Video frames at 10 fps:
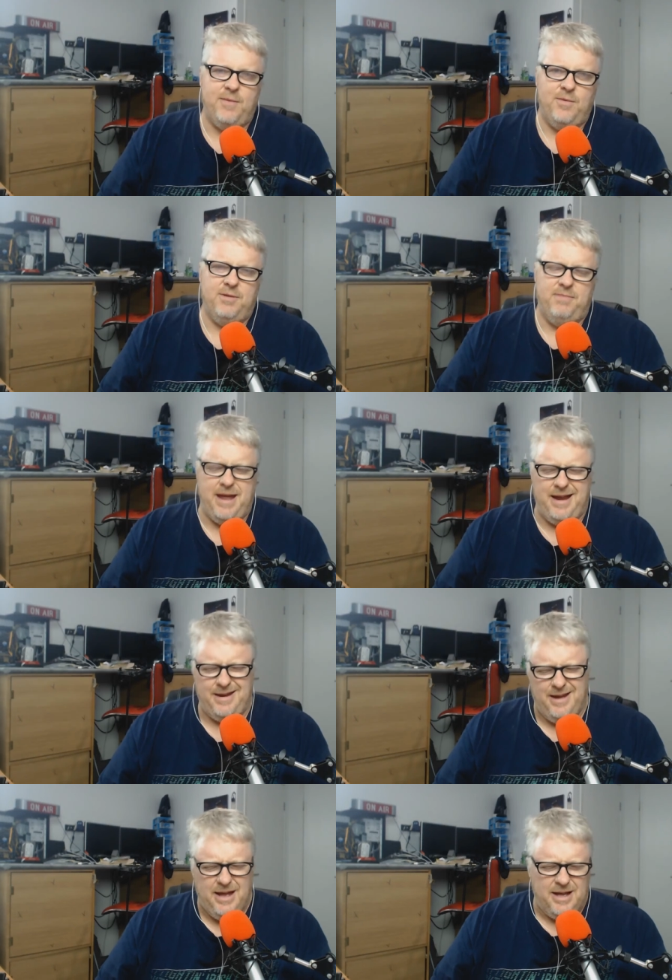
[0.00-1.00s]
that would have
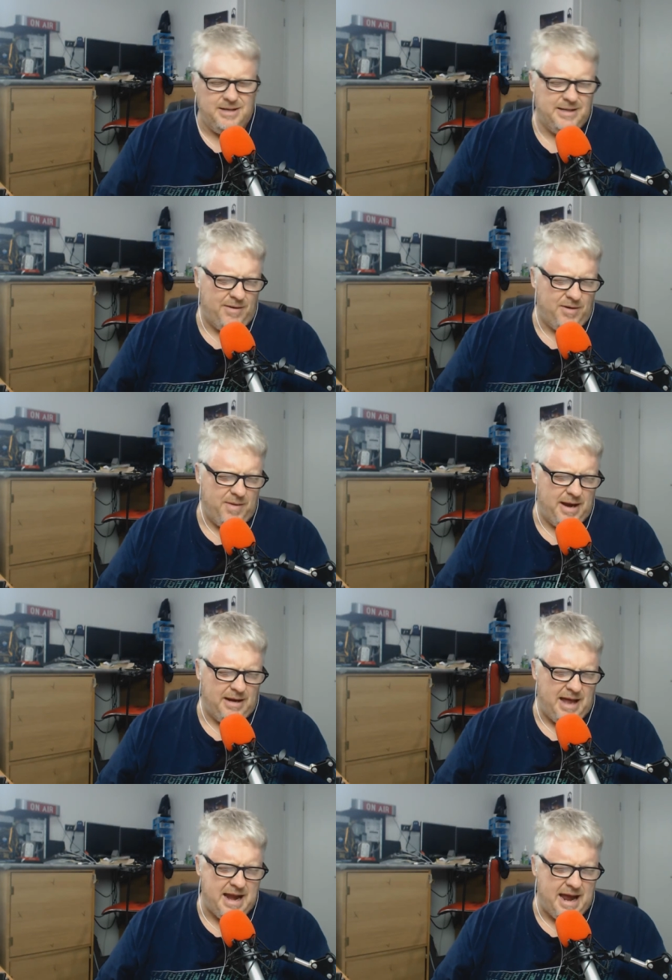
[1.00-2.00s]
been geez that would have been
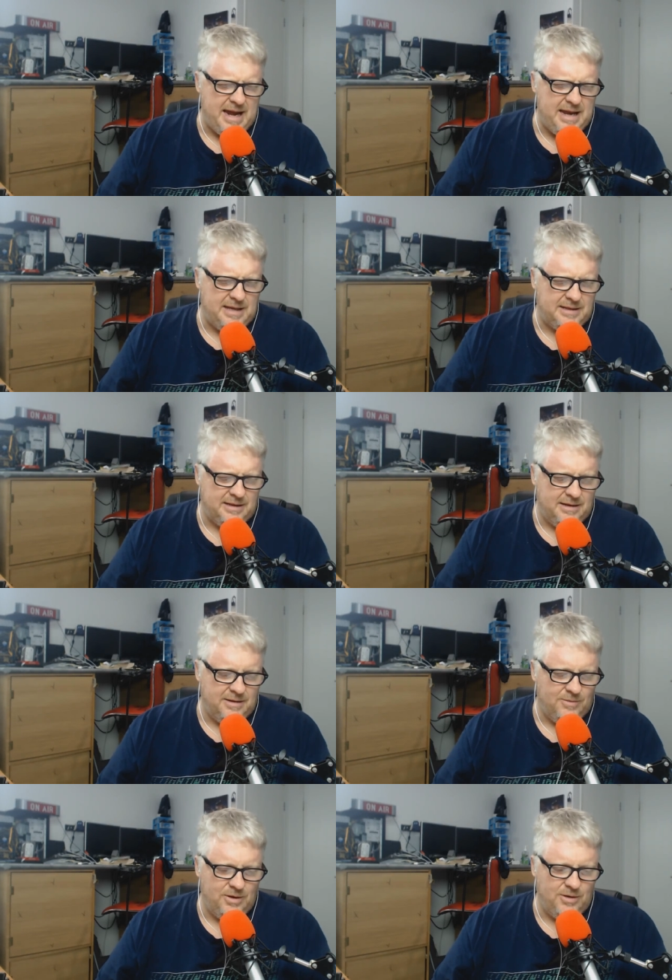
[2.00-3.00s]
late eighties,
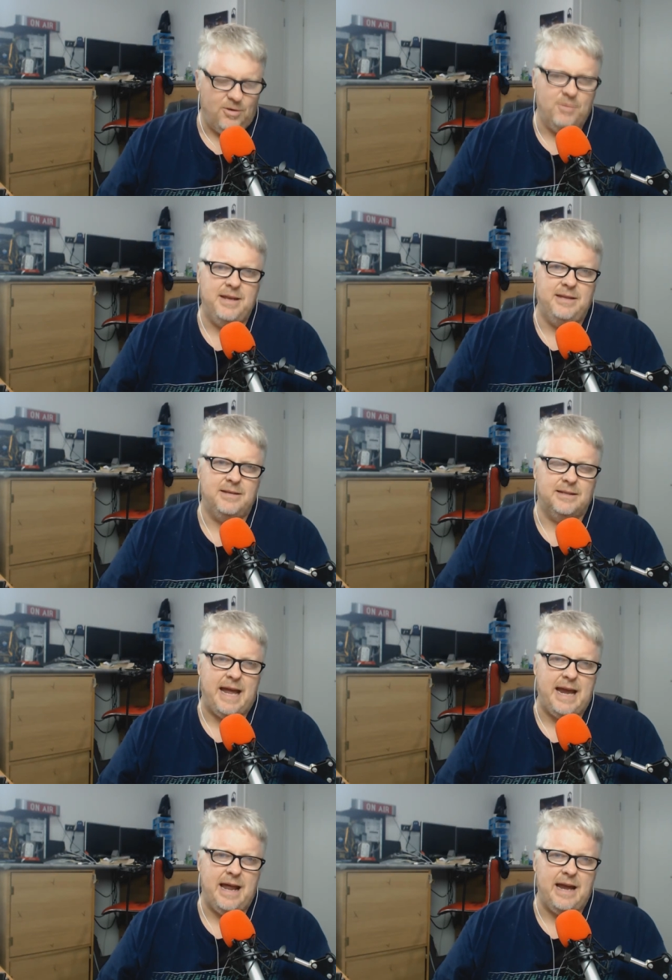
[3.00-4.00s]
wouldn't it, or mid to
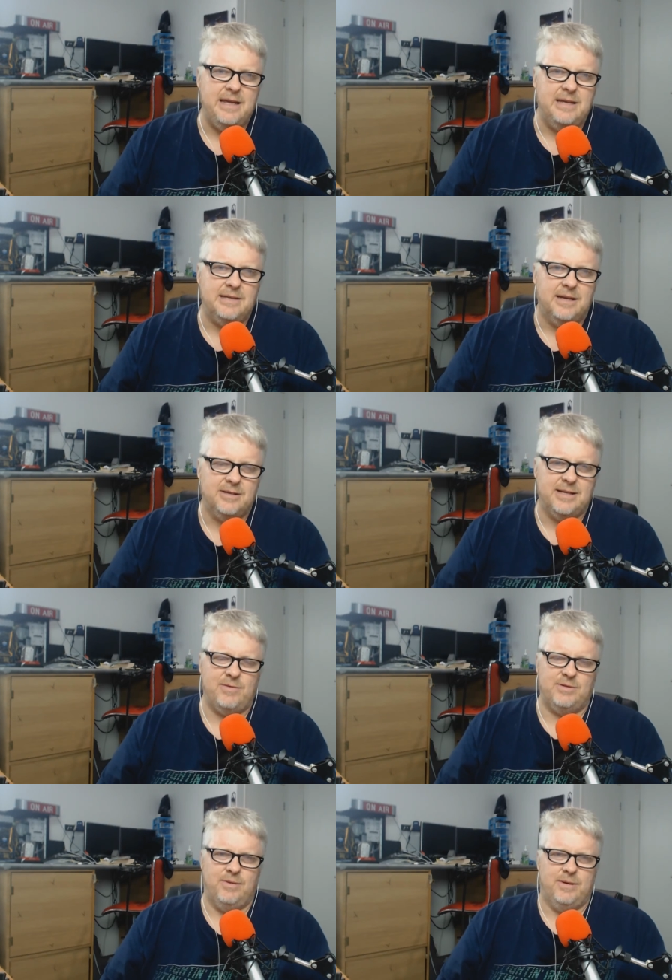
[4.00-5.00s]
late eighties? Because that
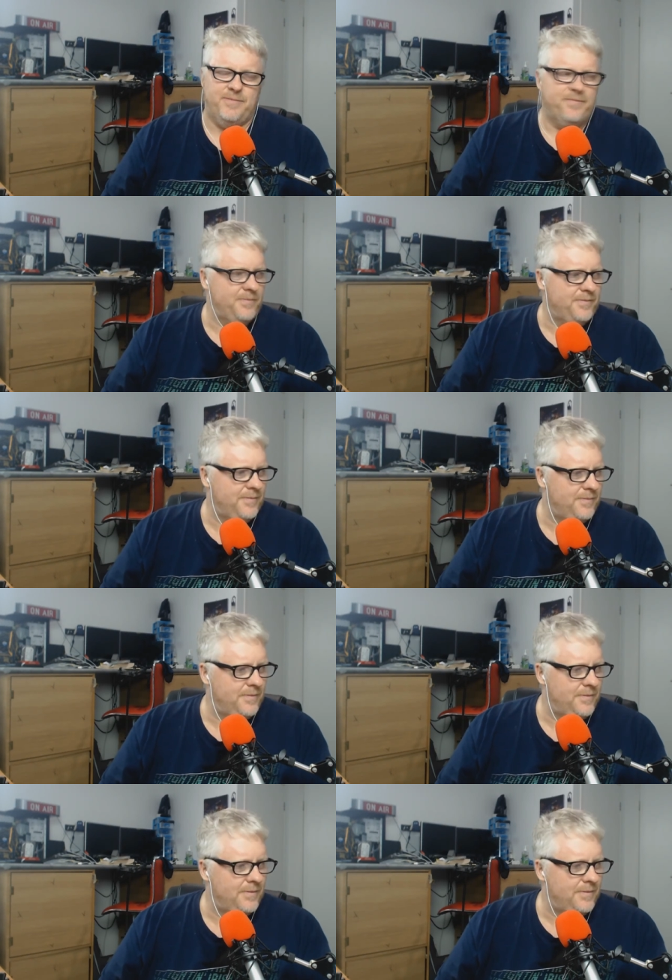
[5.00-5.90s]
okay, was so this was a lot lot